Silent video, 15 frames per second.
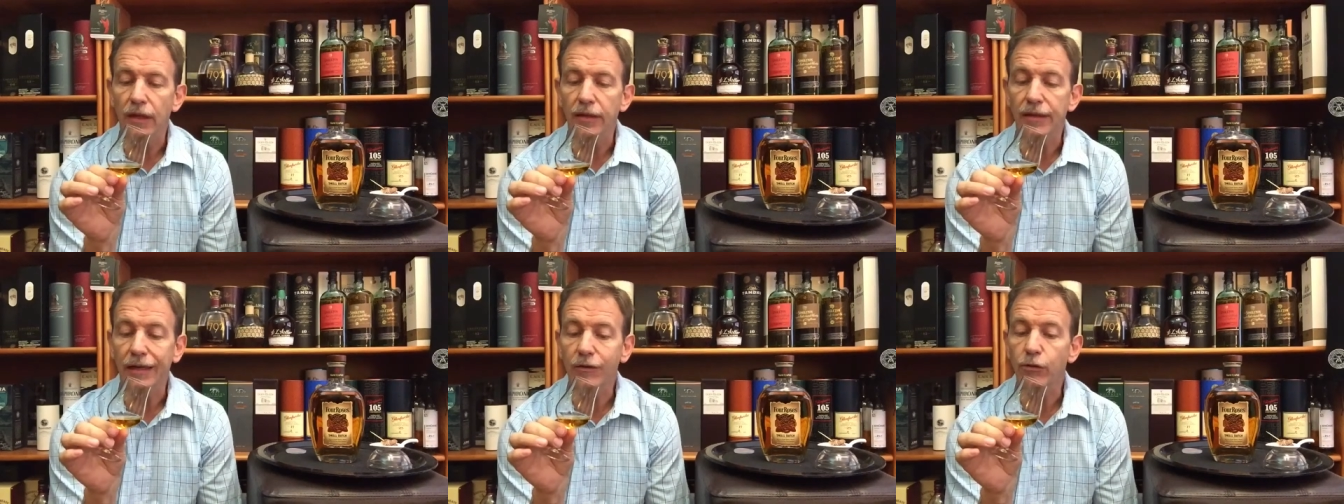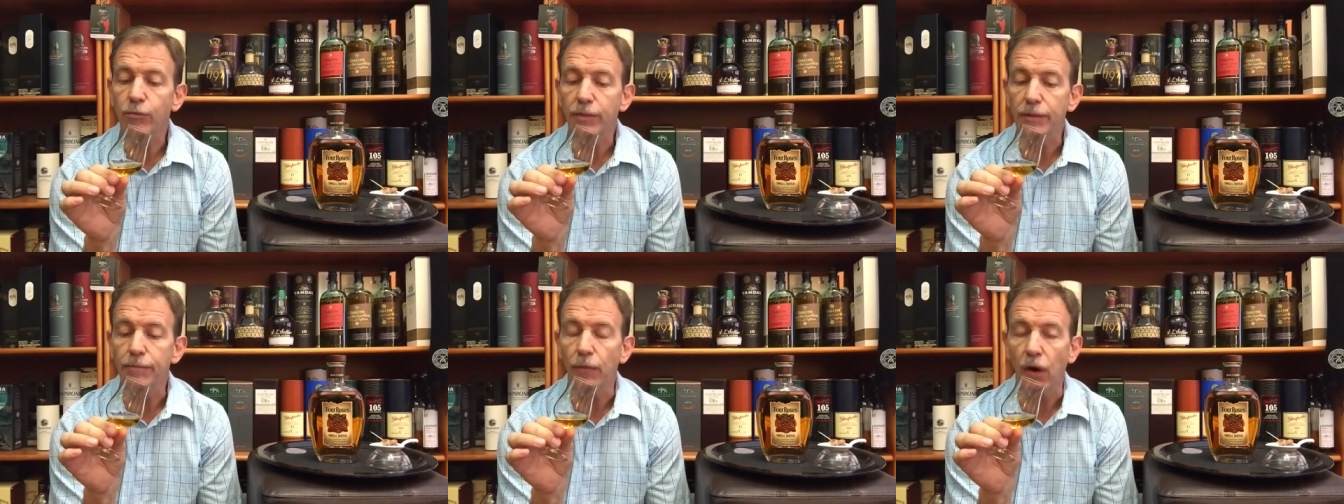That would
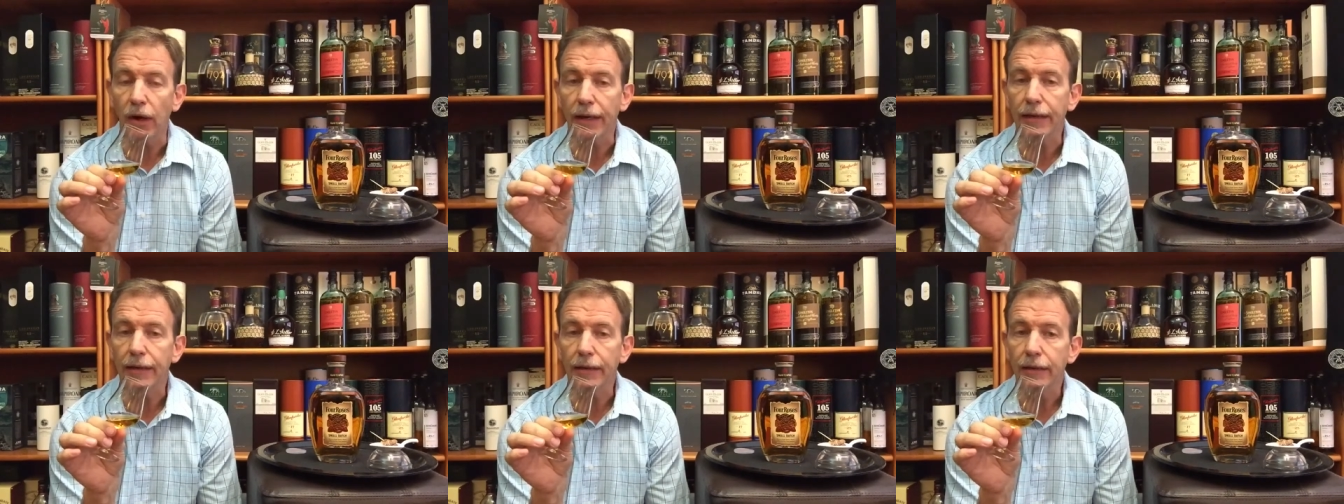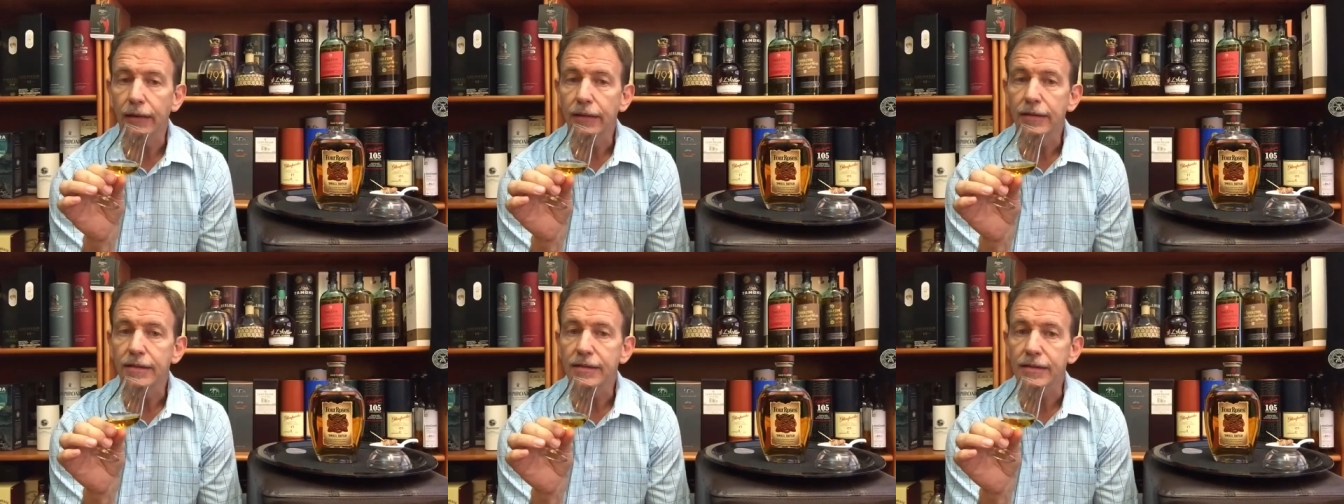be my
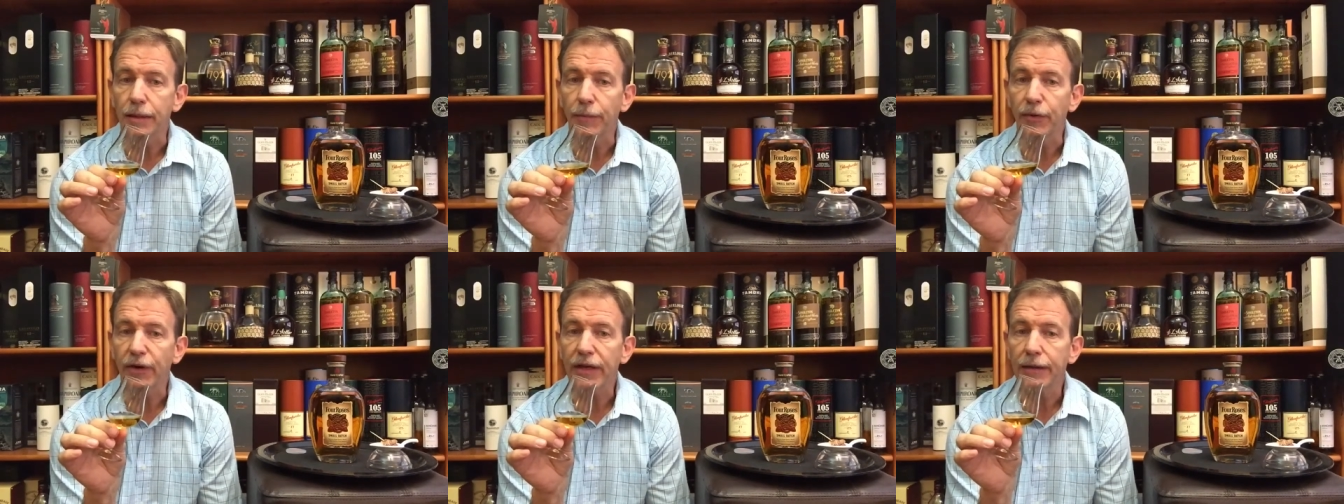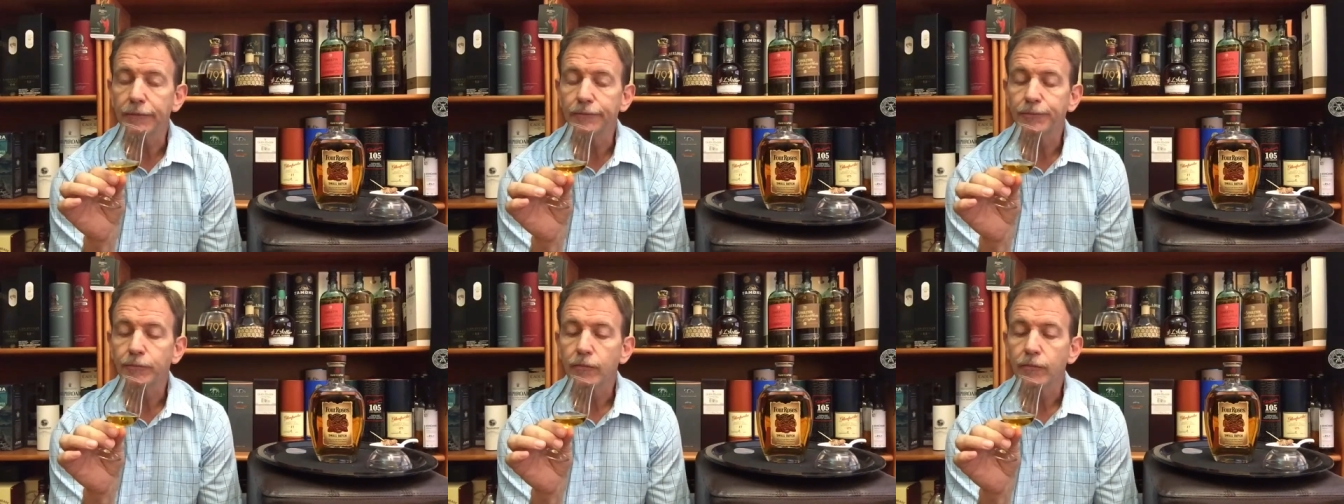summary,